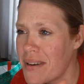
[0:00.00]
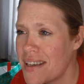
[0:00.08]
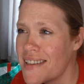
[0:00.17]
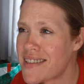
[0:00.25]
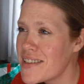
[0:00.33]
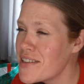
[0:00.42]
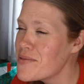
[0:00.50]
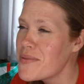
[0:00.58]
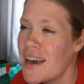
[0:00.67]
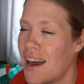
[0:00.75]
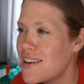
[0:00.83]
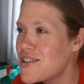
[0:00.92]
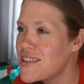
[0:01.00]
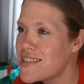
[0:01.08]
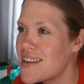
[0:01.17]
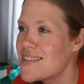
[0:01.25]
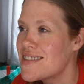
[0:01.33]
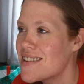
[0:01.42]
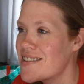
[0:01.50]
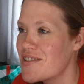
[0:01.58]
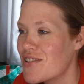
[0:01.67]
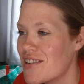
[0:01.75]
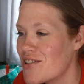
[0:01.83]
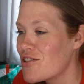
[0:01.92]
Excuse me, it actually says this.
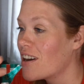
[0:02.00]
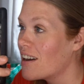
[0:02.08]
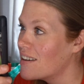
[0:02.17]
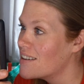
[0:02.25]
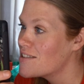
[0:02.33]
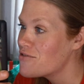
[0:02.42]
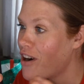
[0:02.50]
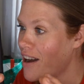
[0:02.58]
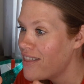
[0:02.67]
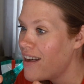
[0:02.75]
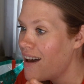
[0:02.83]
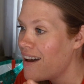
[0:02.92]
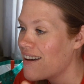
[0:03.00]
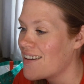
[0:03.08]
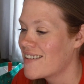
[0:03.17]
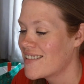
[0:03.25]
You literally like, it's right there.